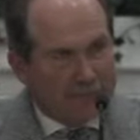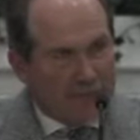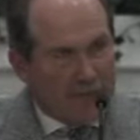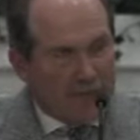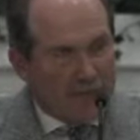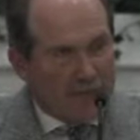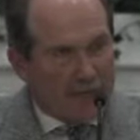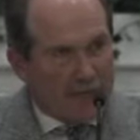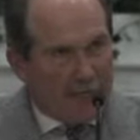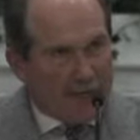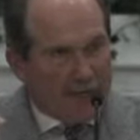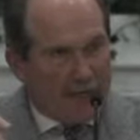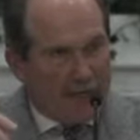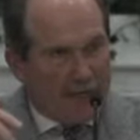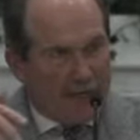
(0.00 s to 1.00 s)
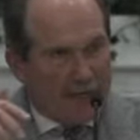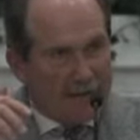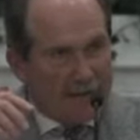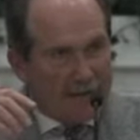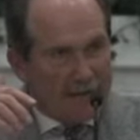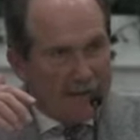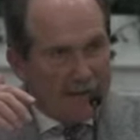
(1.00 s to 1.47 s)
because that was my
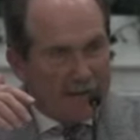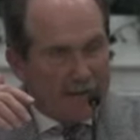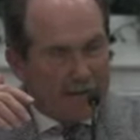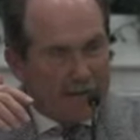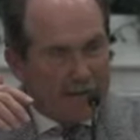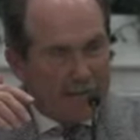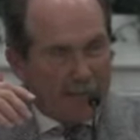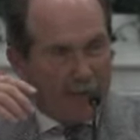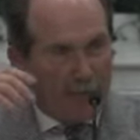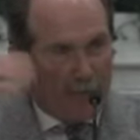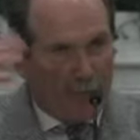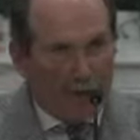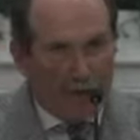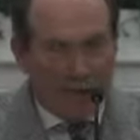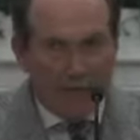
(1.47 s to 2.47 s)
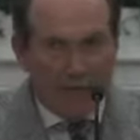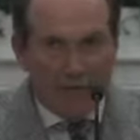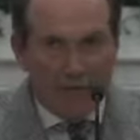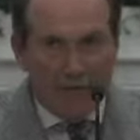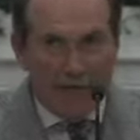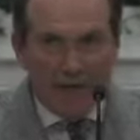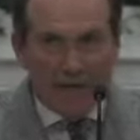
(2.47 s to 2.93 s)
forebear,
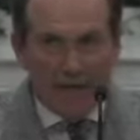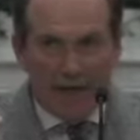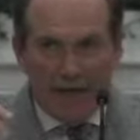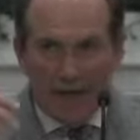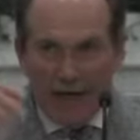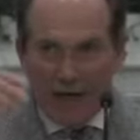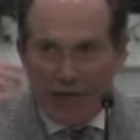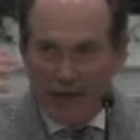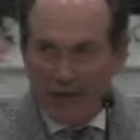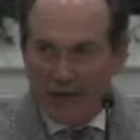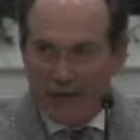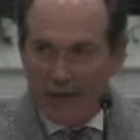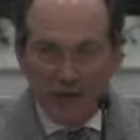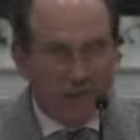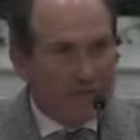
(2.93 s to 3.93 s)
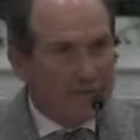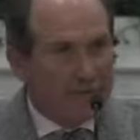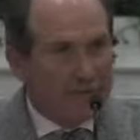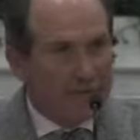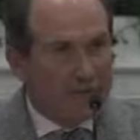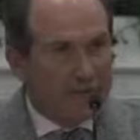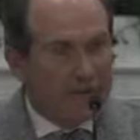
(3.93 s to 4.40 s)
that was my heritage.
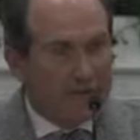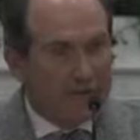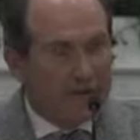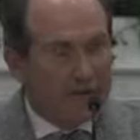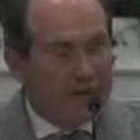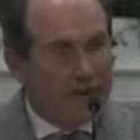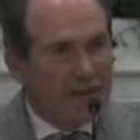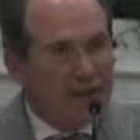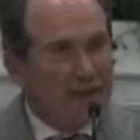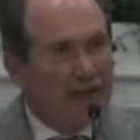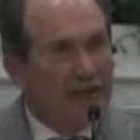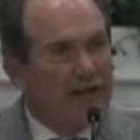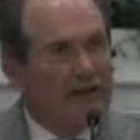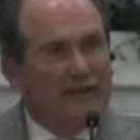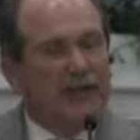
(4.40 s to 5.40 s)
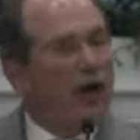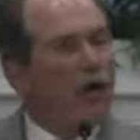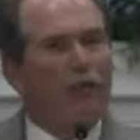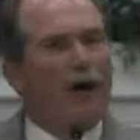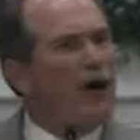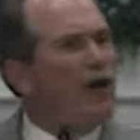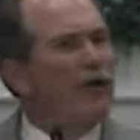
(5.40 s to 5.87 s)
That's all
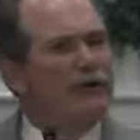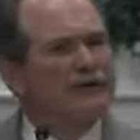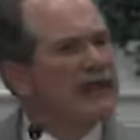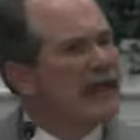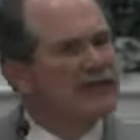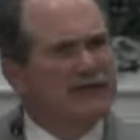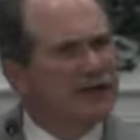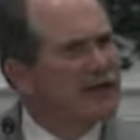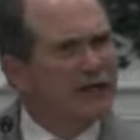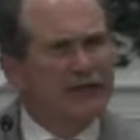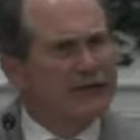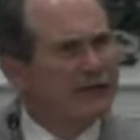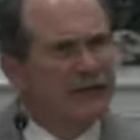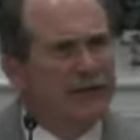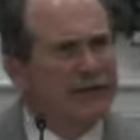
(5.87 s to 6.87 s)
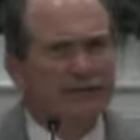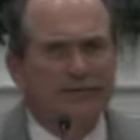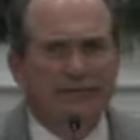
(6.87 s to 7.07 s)
Paul is asking us to do.